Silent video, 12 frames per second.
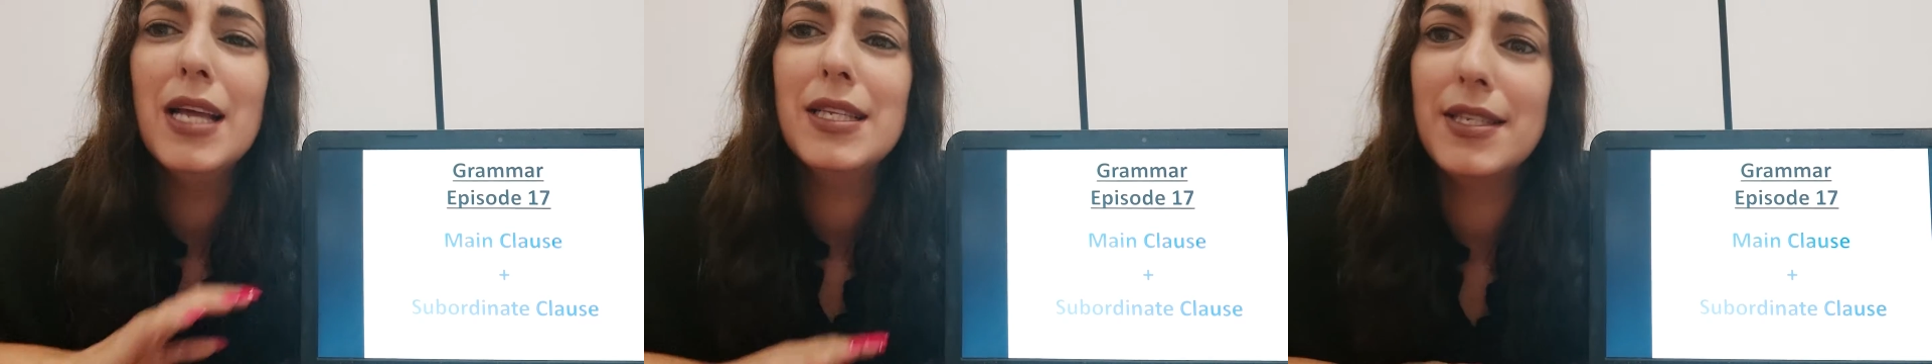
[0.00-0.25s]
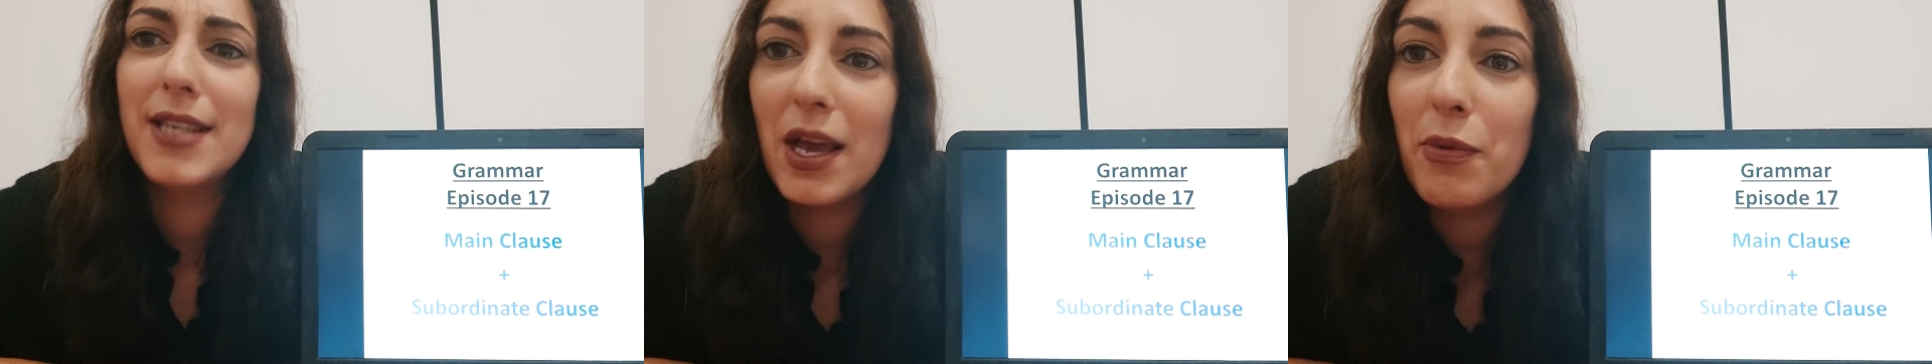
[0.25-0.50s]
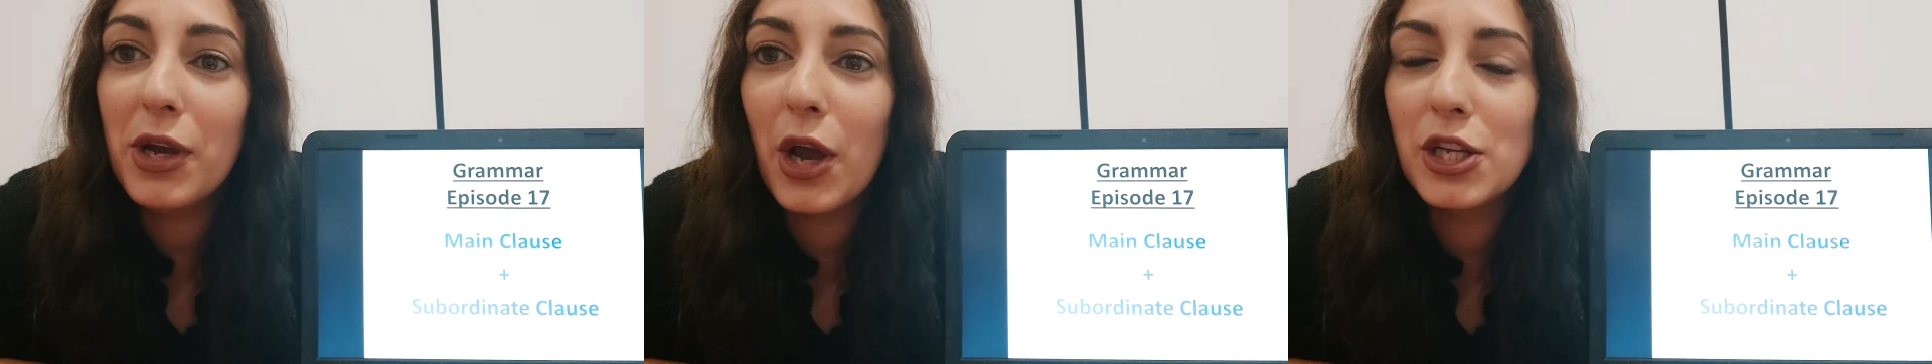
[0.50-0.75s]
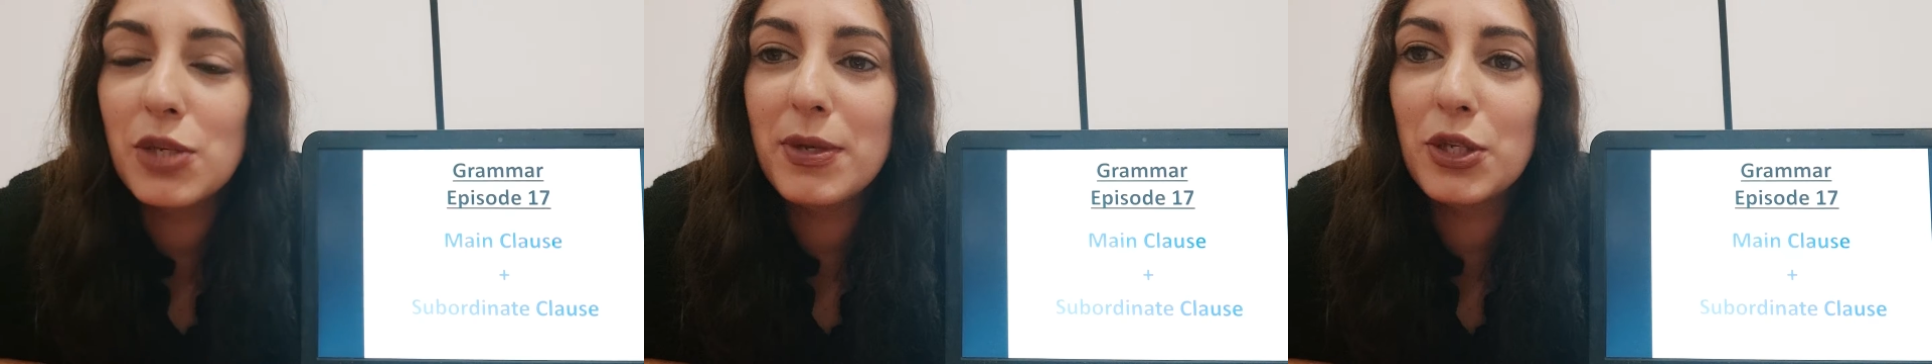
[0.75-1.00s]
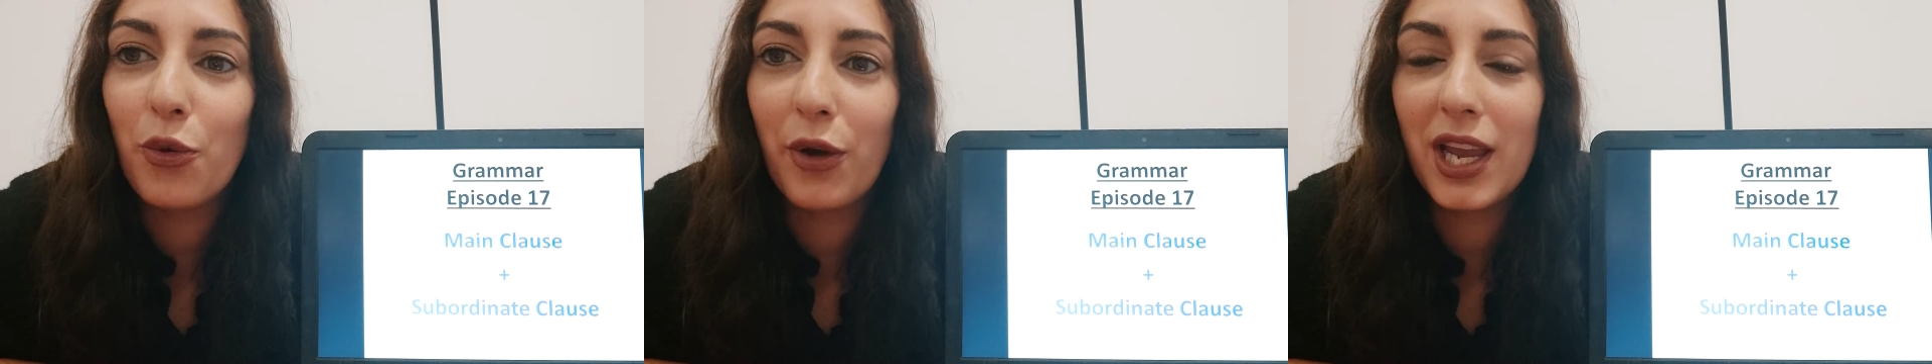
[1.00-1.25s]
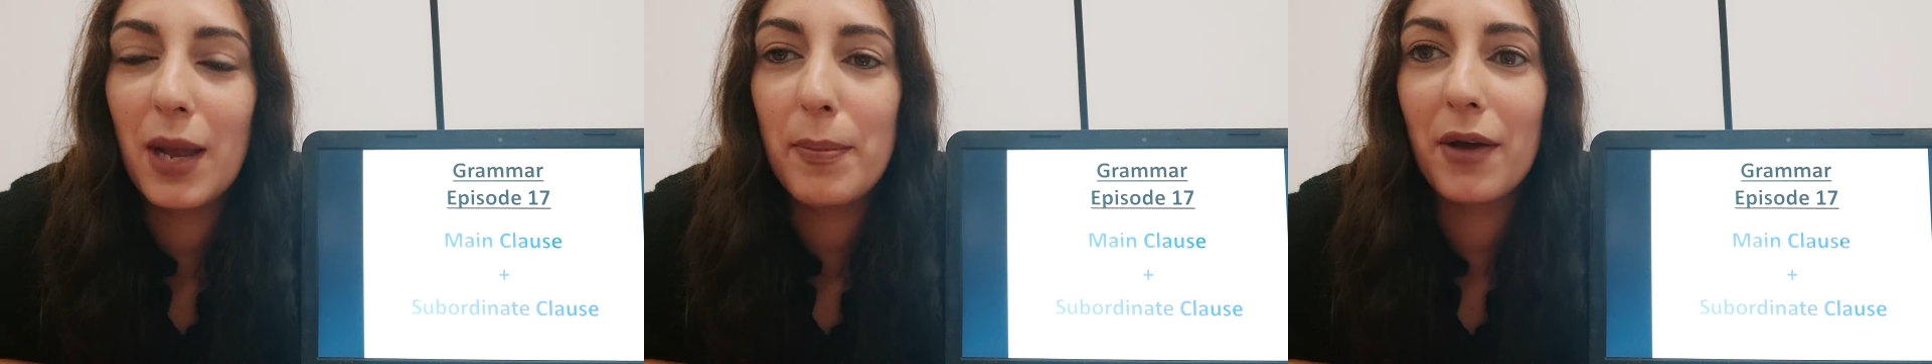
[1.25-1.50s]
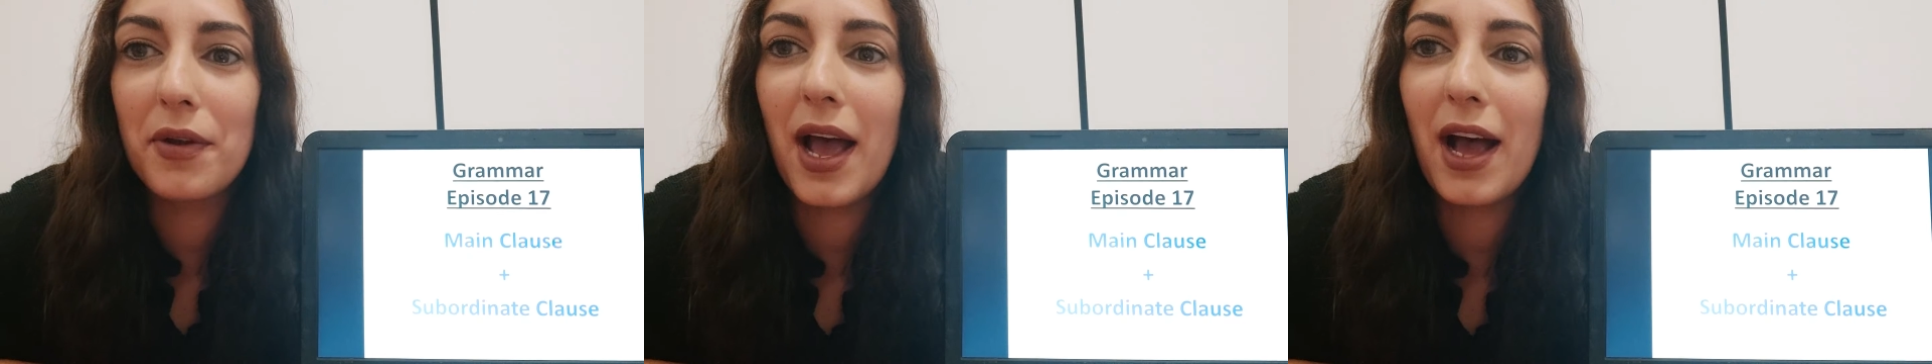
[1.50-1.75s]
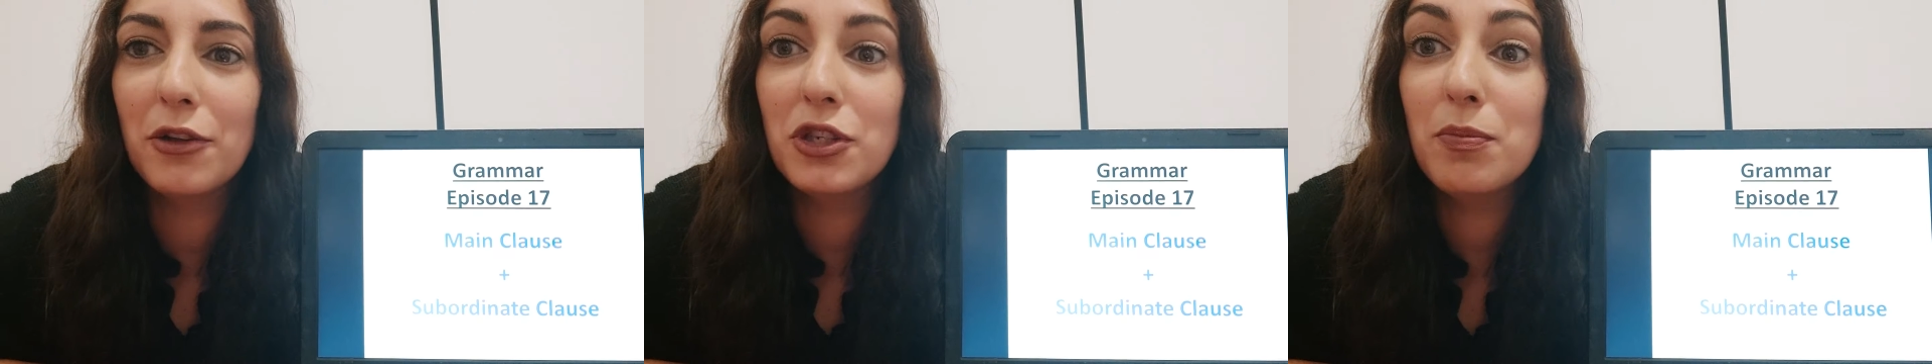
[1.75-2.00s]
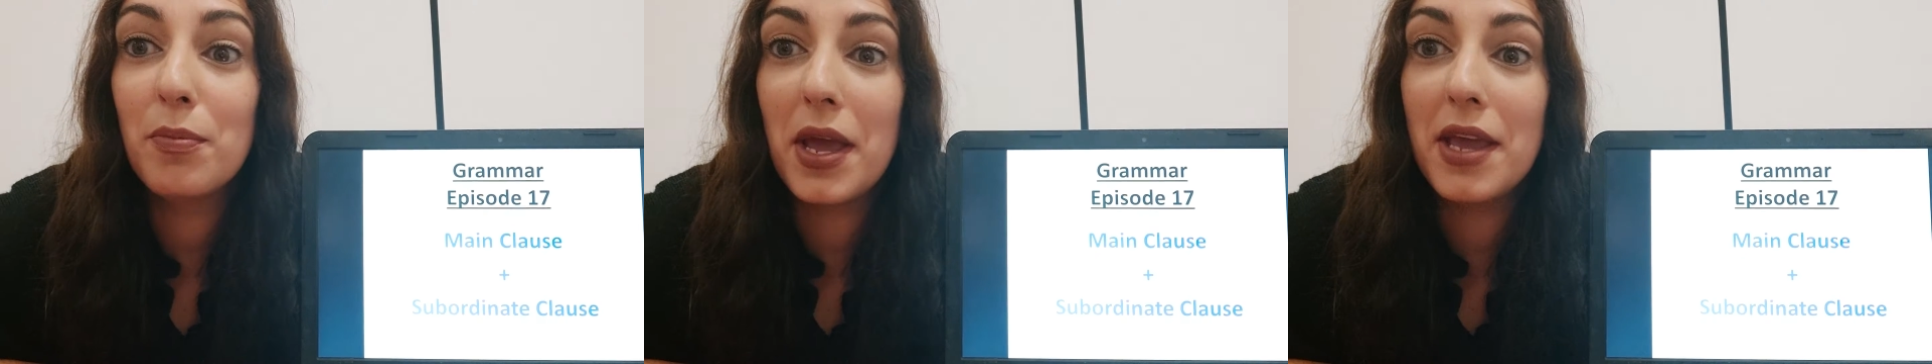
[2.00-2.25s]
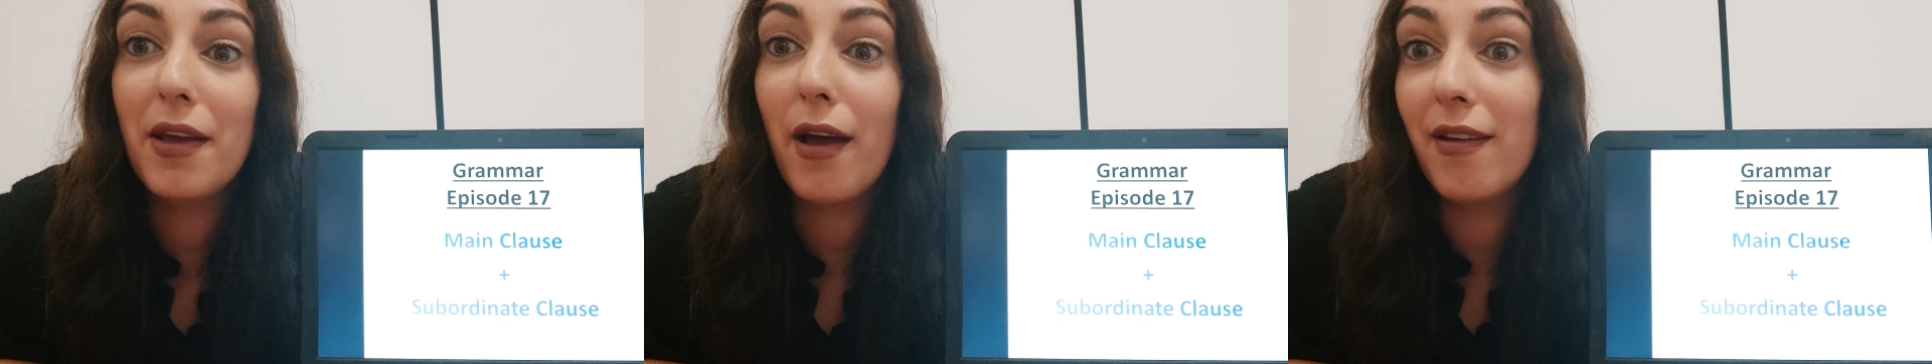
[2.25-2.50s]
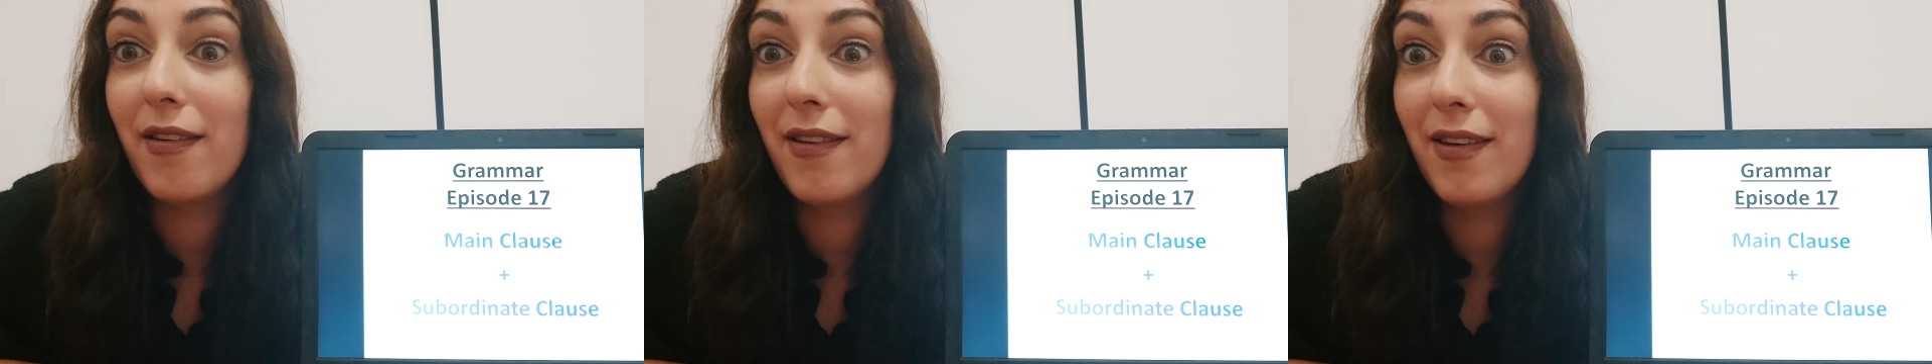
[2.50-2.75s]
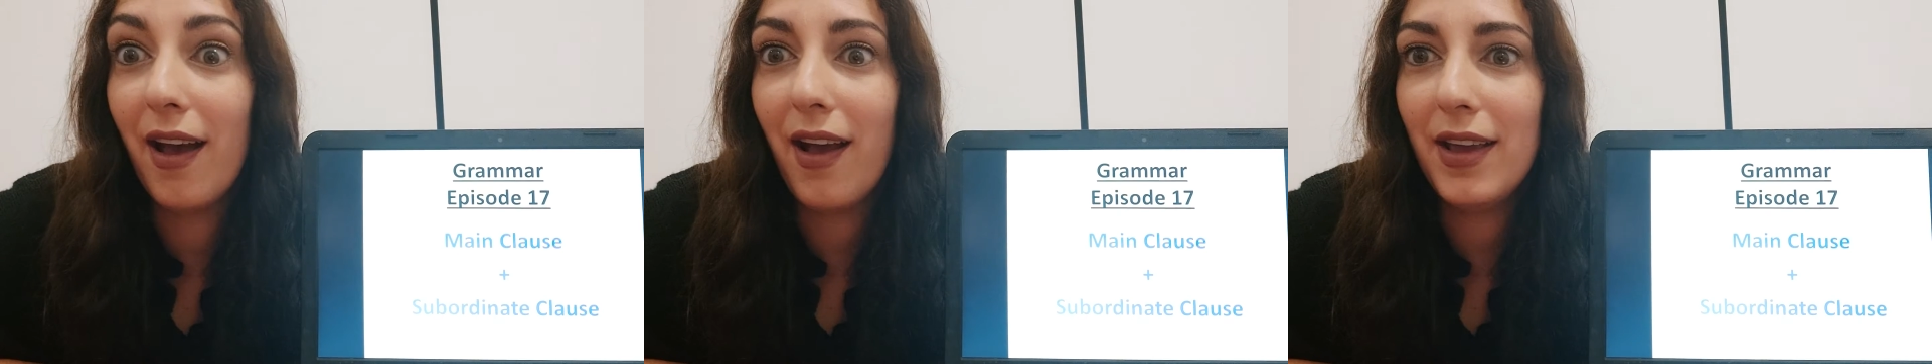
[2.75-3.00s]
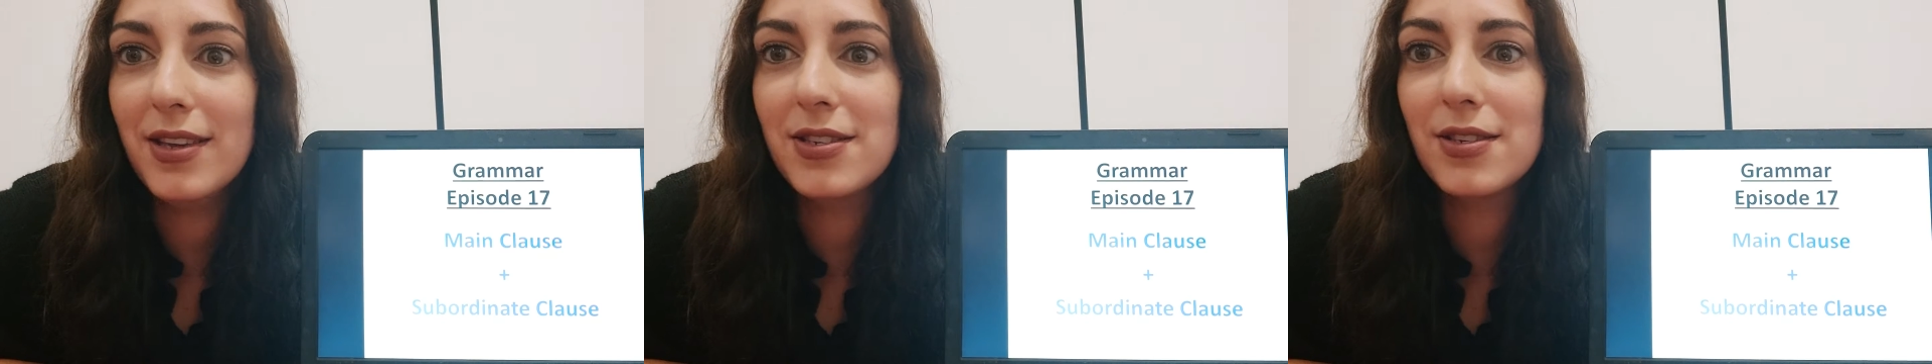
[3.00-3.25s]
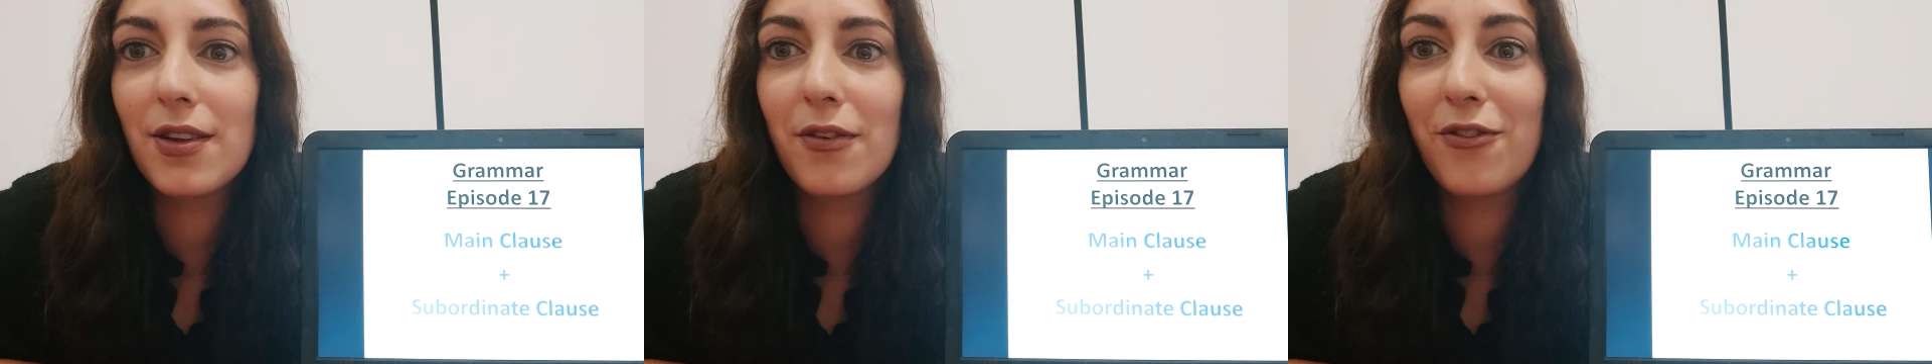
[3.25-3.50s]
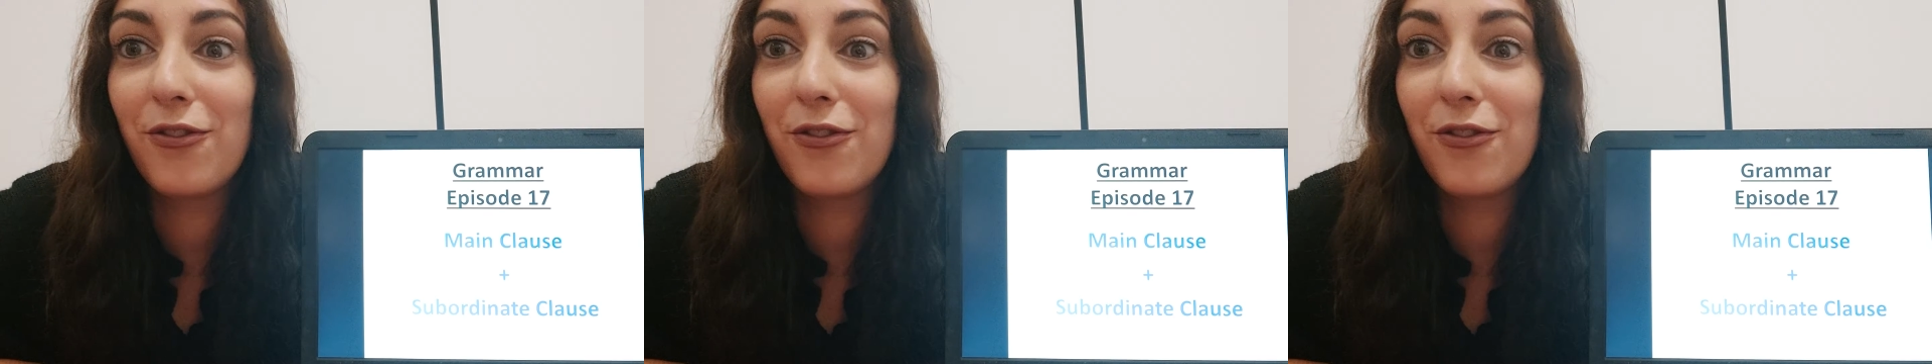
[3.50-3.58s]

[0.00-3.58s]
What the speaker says: Today we're going to be talking about how to make a nice,